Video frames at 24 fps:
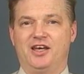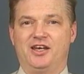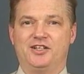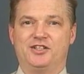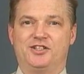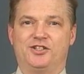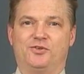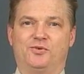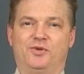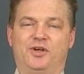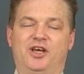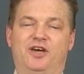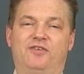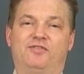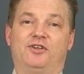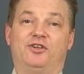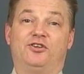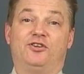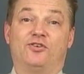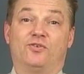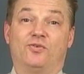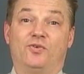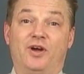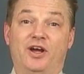So we have a
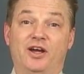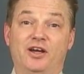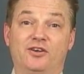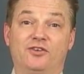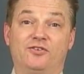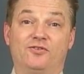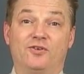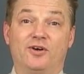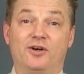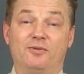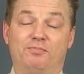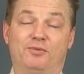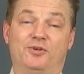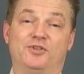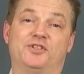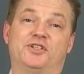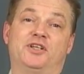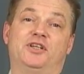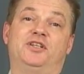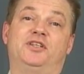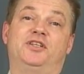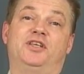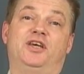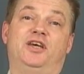direct
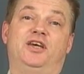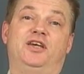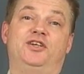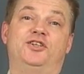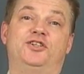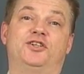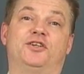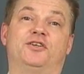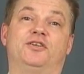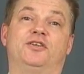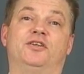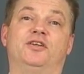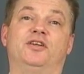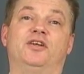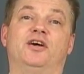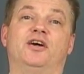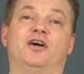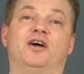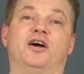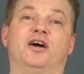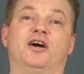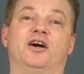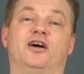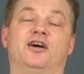representation
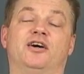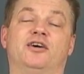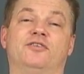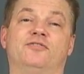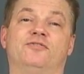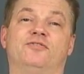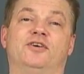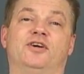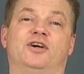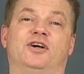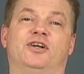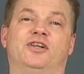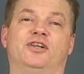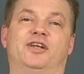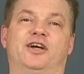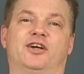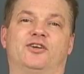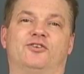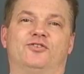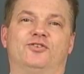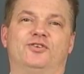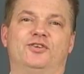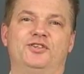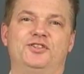of
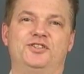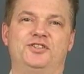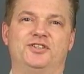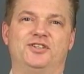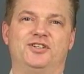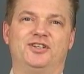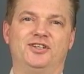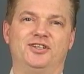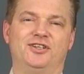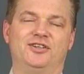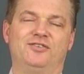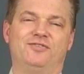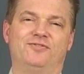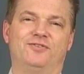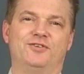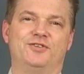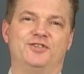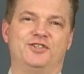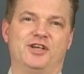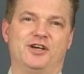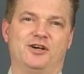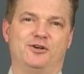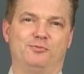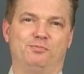electricity for
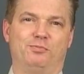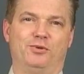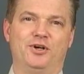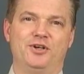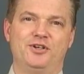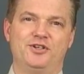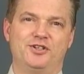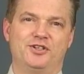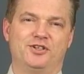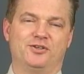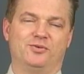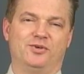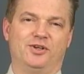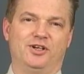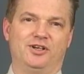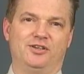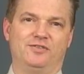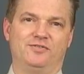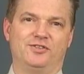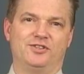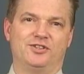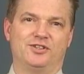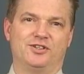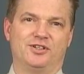sound pressure
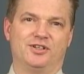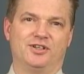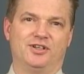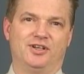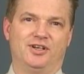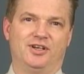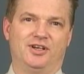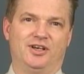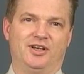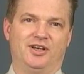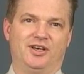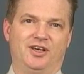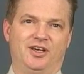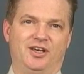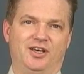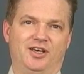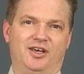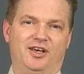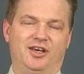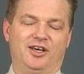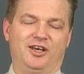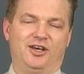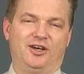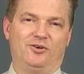waves.
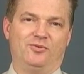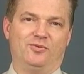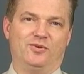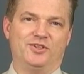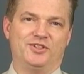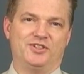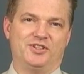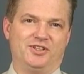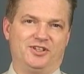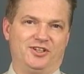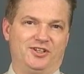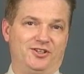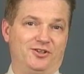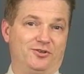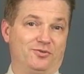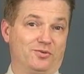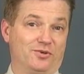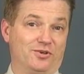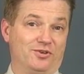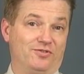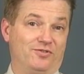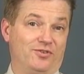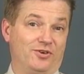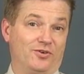What's another
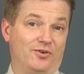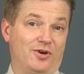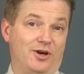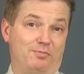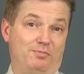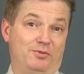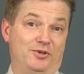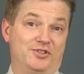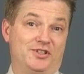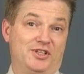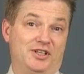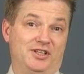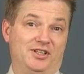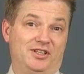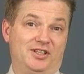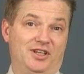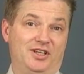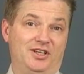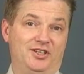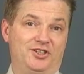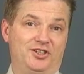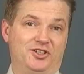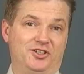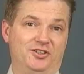word for
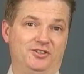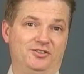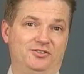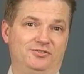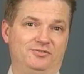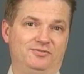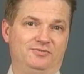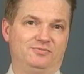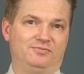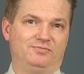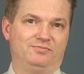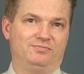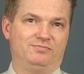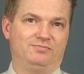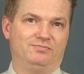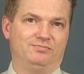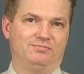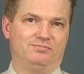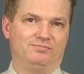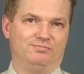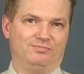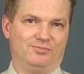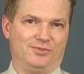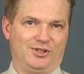representation?
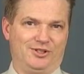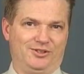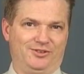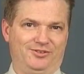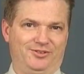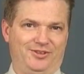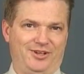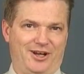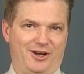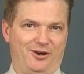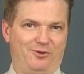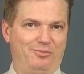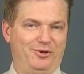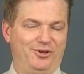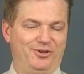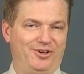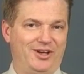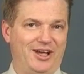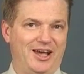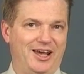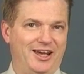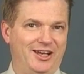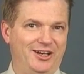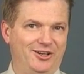Well, how
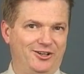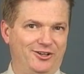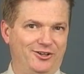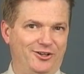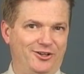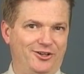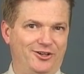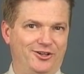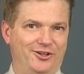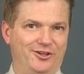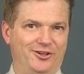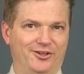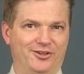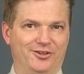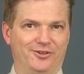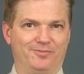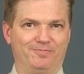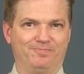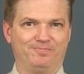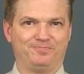about analog?